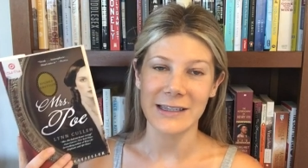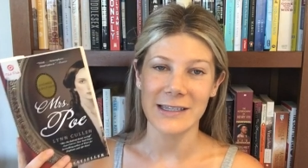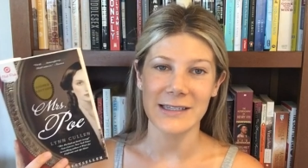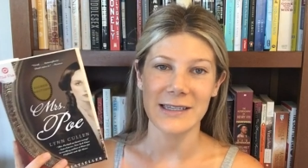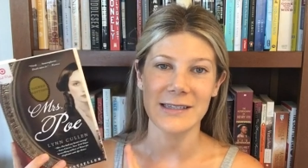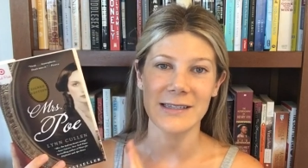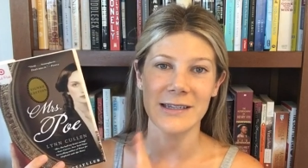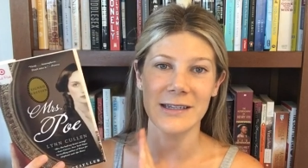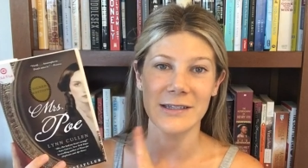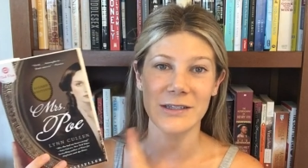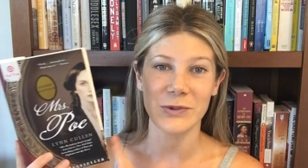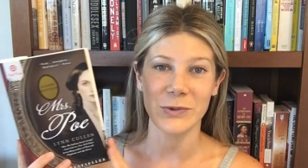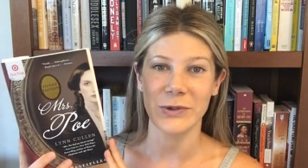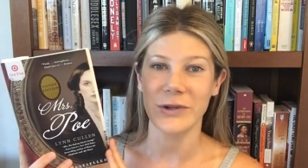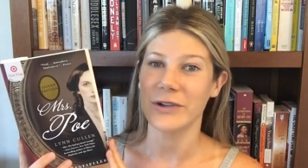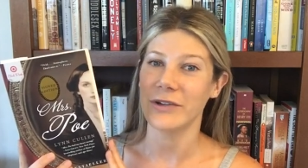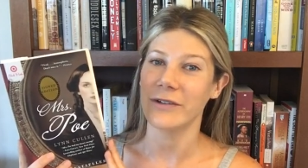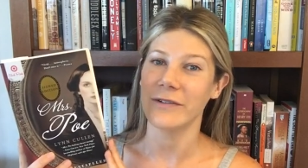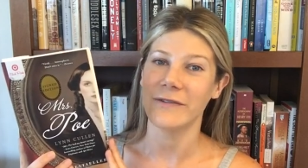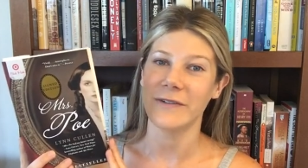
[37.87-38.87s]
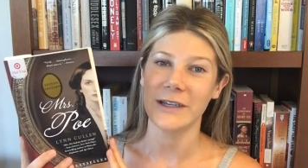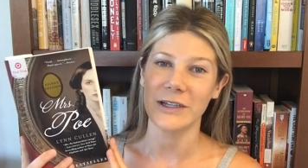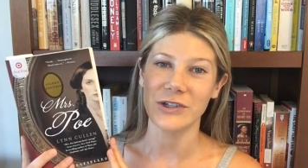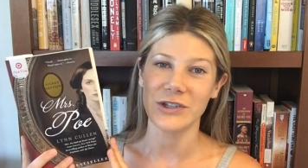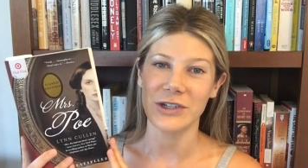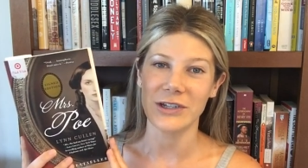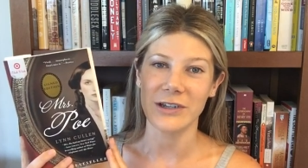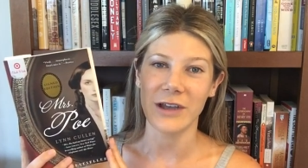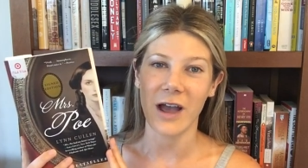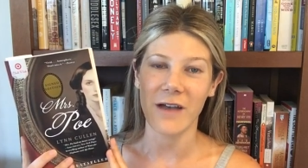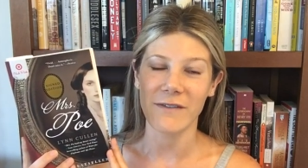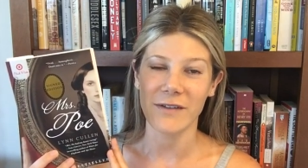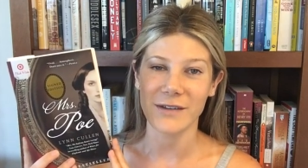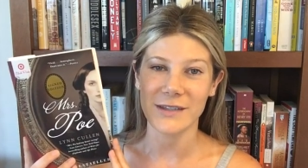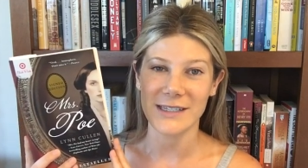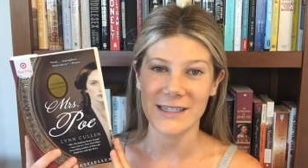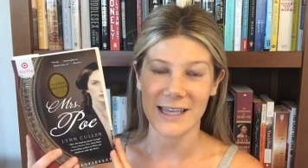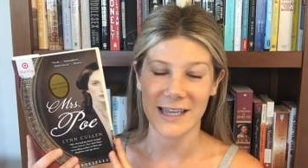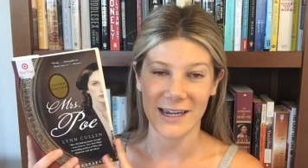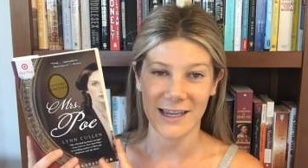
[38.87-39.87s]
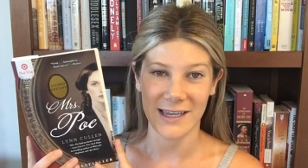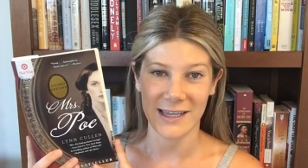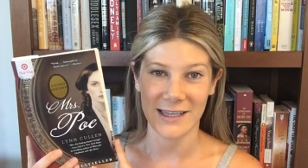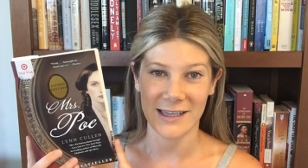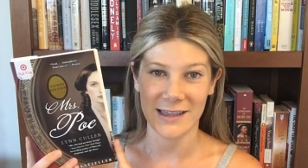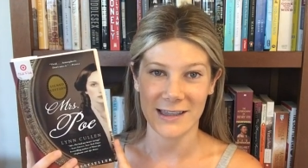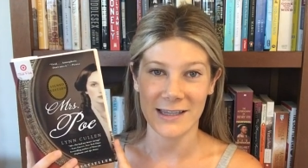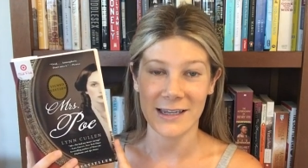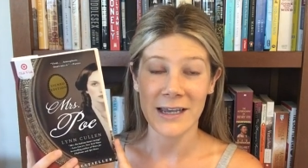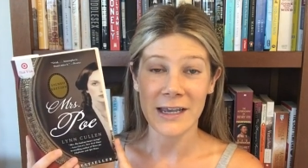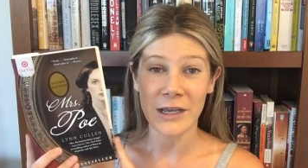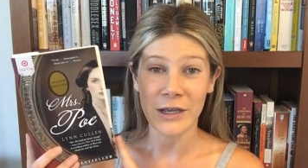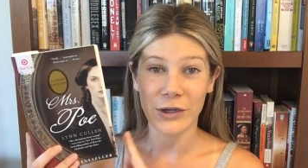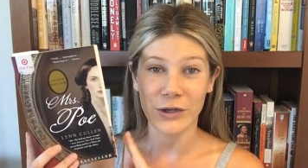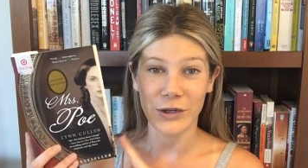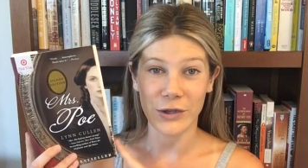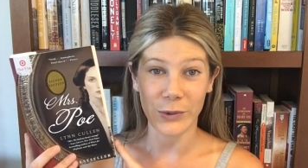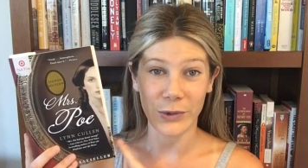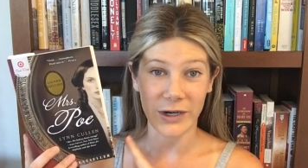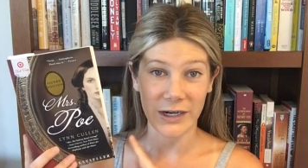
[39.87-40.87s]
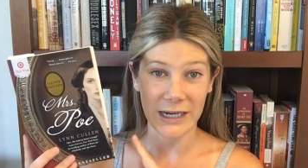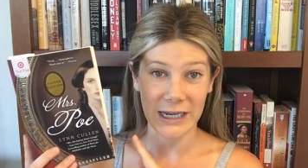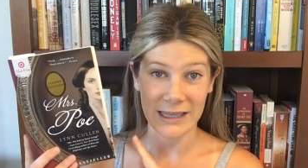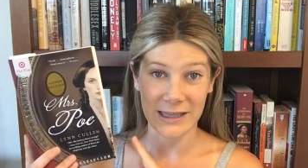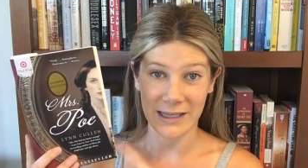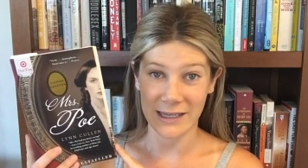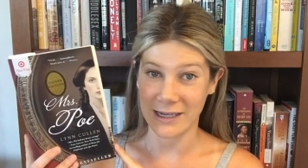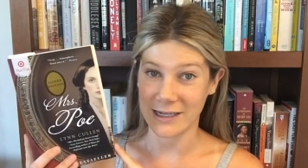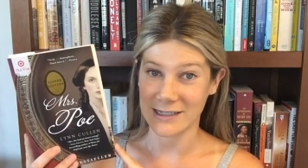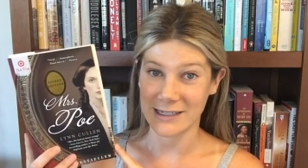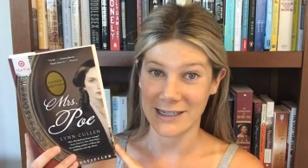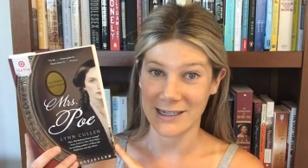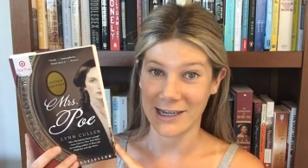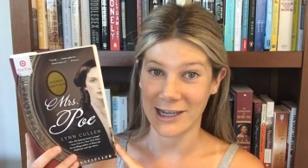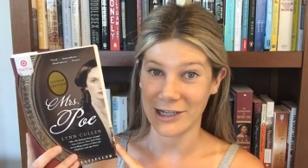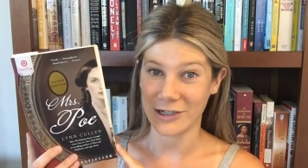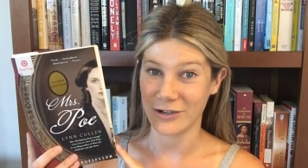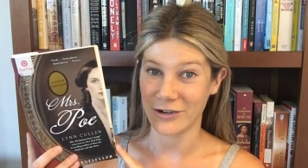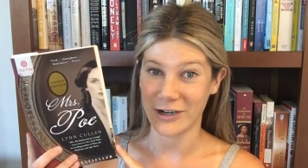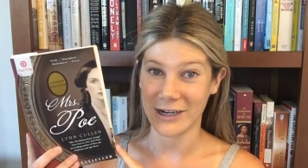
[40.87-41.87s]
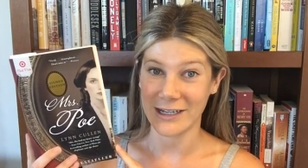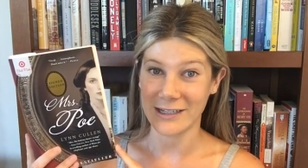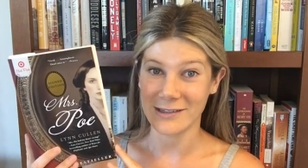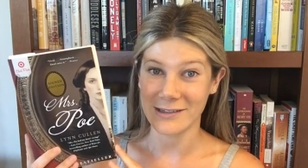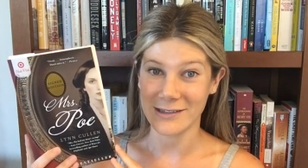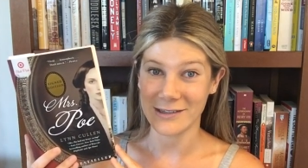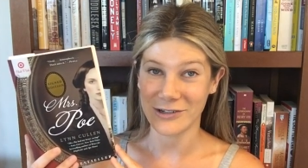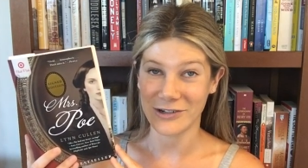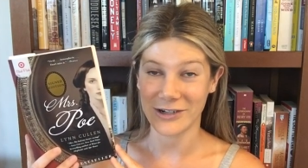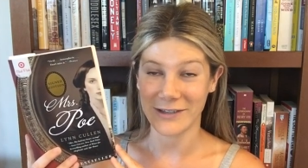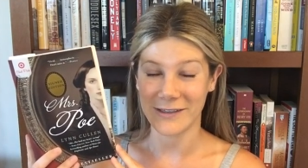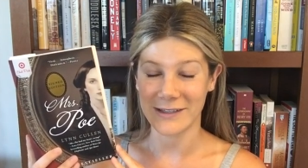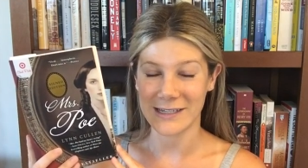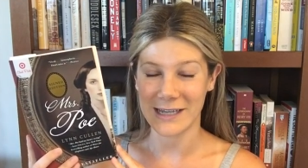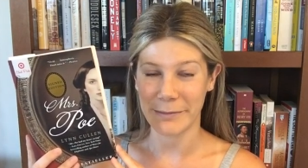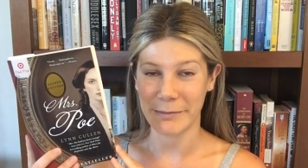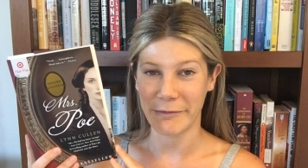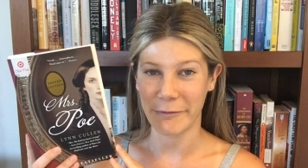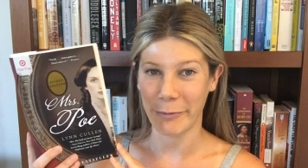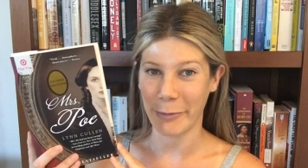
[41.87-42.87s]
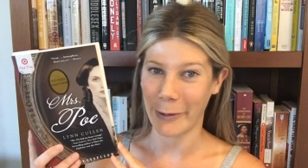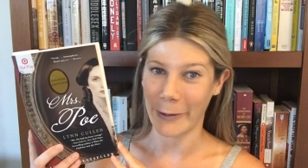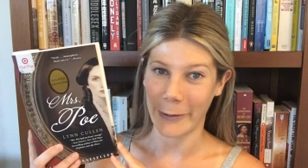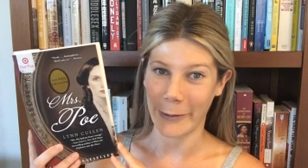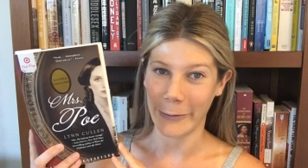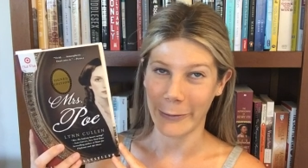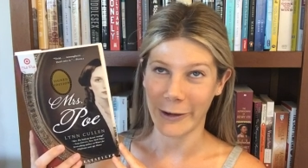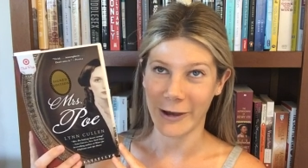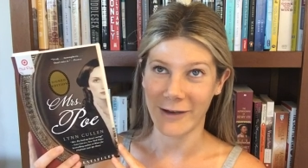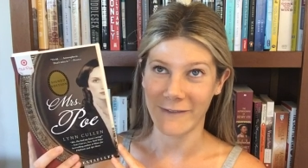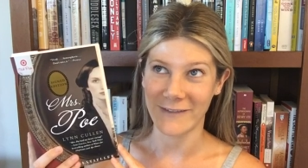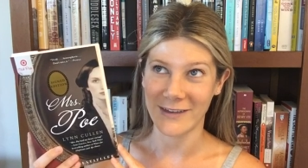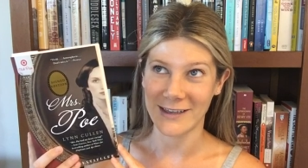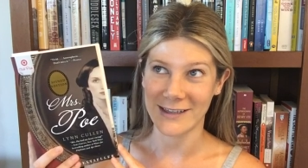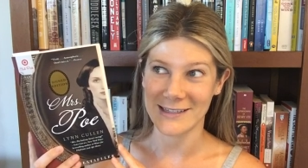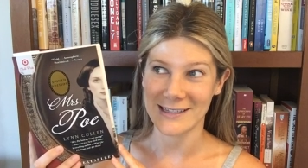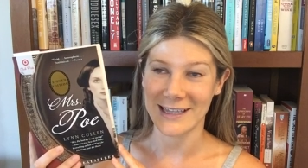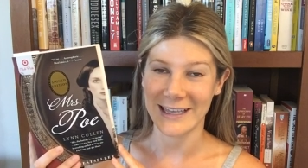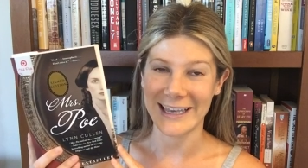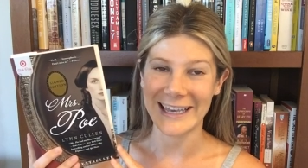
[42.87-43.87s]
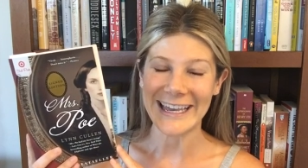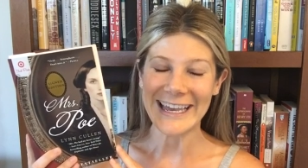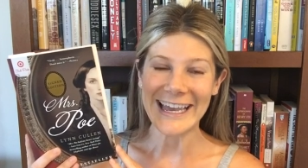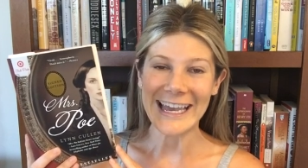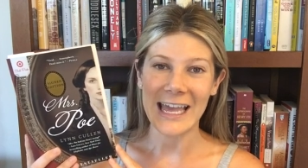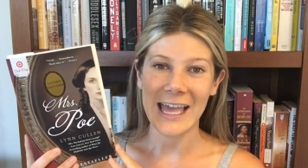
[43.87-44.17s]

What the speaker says: This is an historical fiction novel set in New York in the 1800s, during the time of Poe, obviously,